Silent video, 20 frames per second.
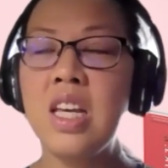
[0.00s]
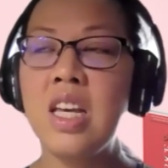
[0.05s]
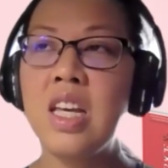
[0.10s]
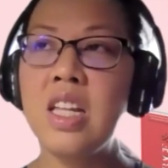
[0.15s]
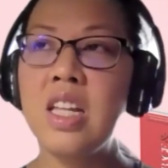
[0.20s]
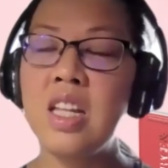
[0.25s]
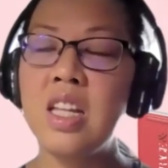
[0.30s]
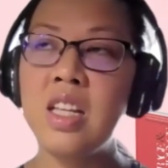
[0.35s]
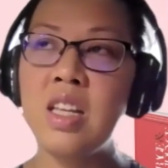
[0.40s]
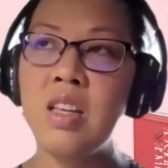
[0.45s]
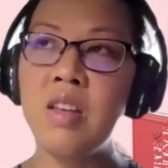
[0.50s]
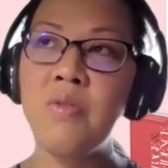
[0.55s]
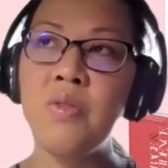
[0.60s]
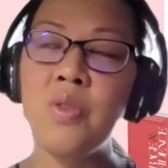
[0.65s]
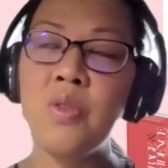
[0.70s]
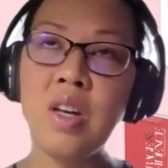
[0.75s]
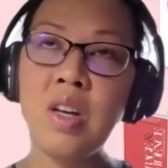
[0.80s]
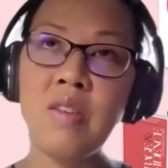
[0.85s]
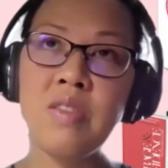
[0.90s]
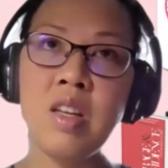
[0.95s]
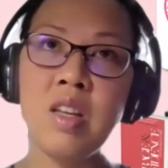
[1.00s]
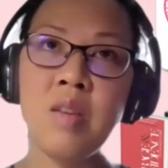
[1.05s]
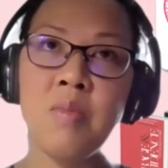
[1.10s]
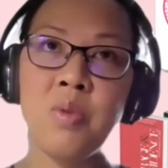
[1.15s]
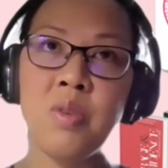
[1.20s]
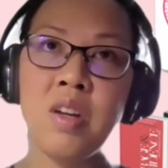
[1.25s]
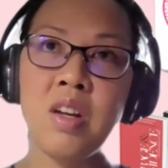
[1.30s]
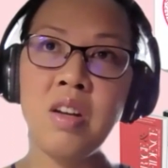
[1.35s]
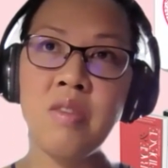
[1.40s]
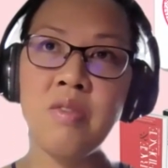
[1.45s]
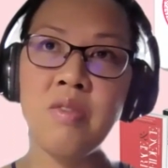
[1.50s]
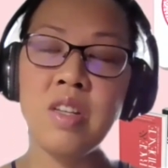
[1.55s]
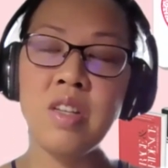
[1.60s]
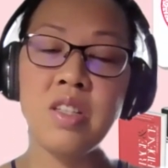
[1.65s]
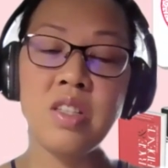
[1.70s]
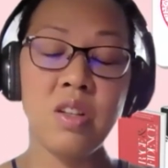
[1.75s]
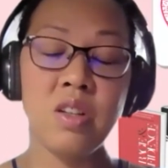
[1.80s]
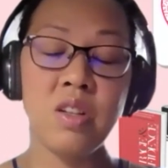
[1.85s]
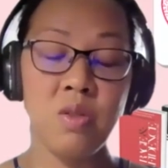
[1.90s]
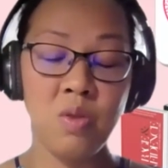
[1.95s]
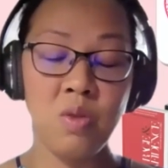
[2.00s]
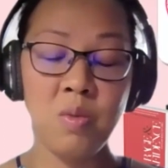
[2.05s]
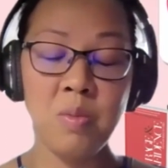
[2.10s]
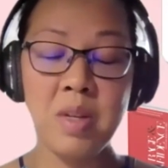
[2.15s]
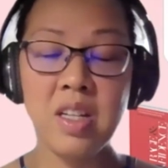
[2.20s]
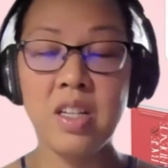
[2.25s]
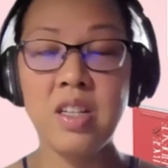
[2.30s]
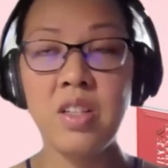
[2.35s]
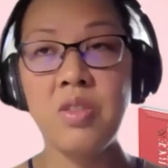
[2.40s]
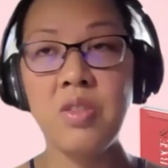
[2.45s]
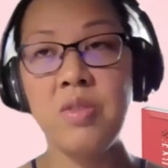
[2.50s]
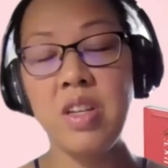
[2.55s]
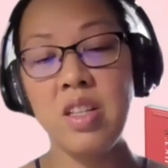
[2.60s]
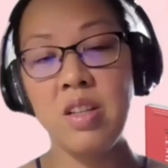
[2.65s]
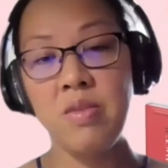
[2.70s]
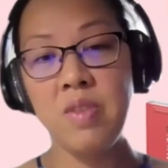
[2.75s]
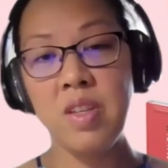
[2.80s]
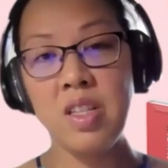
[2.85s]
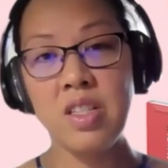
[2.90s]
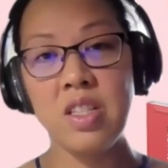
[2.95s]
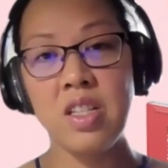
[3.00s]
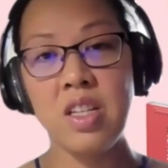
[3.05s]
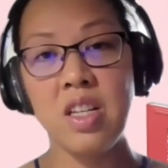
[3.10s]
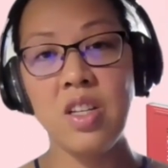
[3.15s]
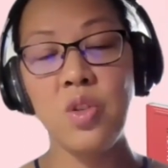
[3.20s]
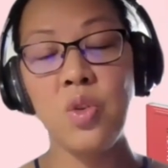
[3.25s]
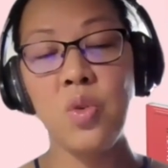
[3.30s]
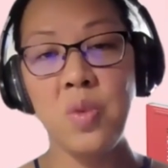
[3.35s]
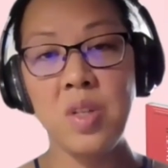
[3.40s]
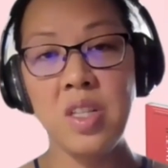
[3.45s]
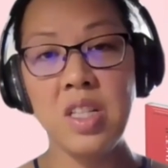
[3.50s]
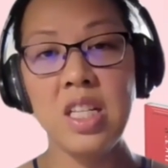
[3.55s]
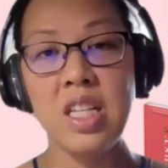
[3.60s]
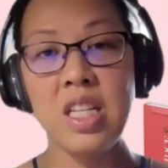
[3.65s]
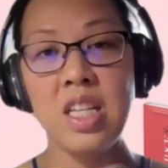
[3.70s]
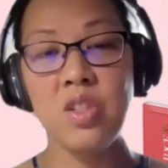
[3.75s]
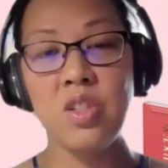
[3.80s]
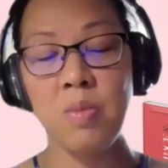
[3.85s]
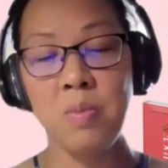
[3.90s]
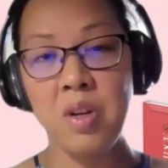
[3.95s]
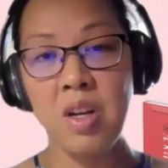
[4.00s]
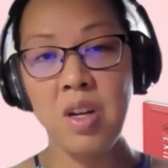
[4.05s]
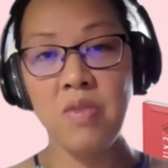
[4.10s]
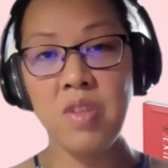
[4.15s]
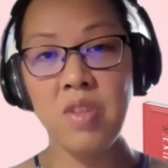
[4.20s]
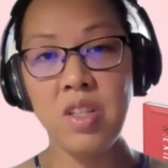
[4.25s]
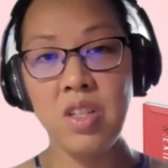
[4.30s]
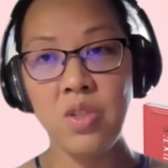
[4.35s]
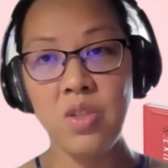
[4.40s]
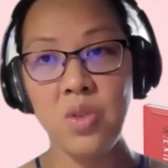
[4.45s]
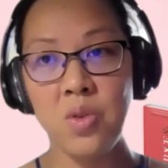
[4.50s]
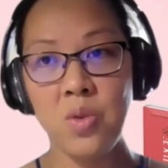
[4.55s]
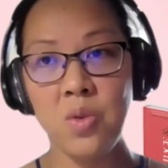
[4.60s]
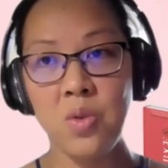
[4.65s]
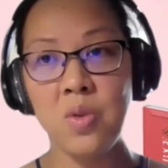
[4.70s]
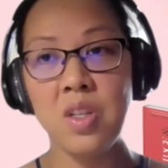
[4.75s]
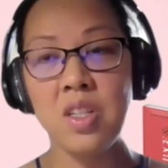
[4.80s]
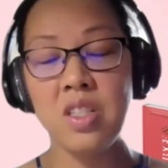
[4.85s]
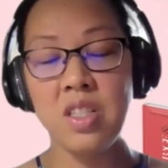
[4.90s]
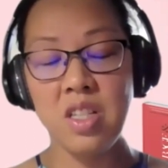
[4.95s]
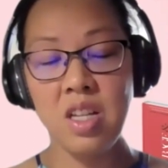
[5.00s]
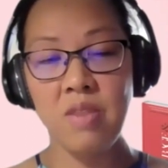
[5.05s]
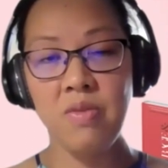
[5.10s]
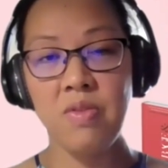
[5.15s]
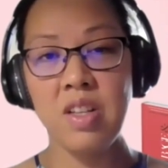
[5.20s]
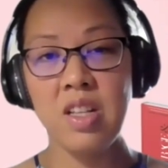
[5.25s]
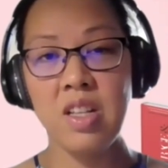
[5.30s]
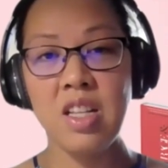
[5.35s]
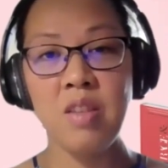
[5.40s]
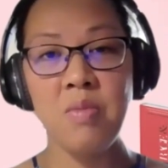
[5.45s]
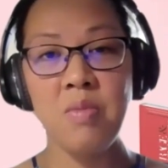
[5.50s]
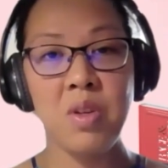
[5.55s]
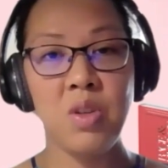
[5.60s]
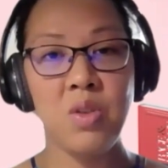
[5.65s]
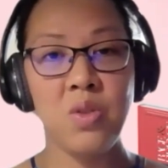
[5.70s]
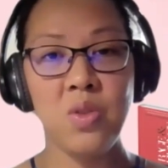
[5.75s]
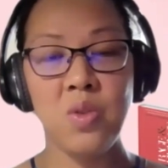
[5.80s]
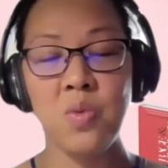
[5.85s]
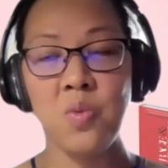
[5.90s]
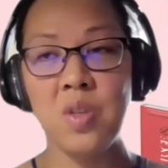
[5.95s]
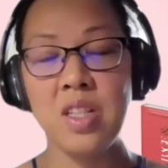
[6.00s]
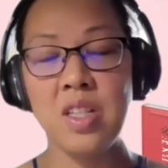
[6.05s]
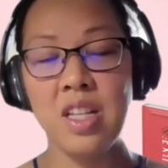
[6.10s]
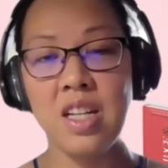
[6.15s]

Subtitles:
And then if you have temporary visa or medical training visa, you will need your private insurance, definitely, because you will